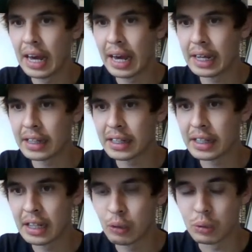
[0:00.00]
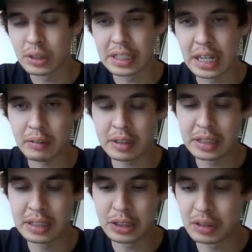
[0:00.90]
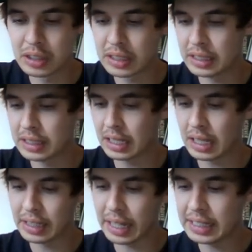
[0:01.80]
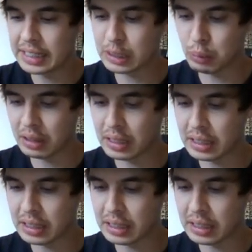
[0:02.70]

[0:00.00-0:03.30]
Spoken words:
And we'll see how he uses his legs as well.